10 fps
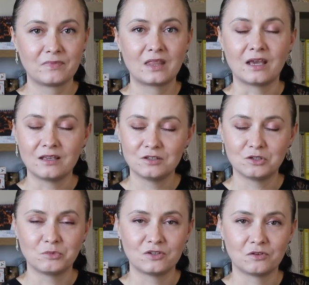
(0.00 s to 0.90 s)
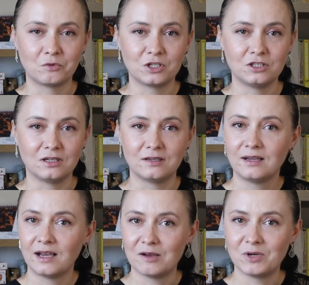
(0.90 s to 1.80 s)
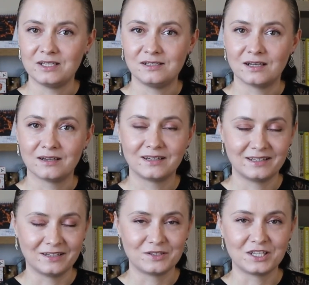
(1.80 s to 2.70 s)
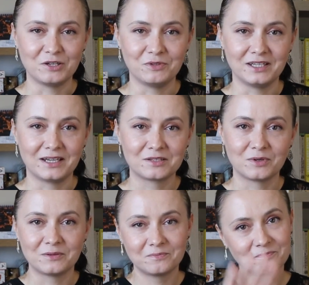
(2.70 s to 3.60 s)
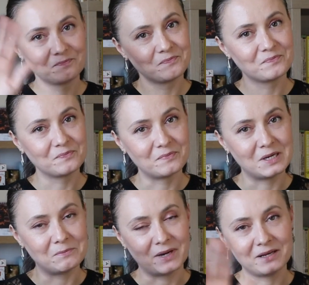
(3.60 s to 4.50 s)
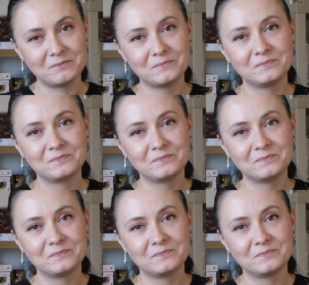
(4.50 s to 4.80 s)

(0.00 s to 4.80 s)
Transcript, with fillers: Thank you so much for watching. I'm Alisa, and I'll see you in the next one. Bye.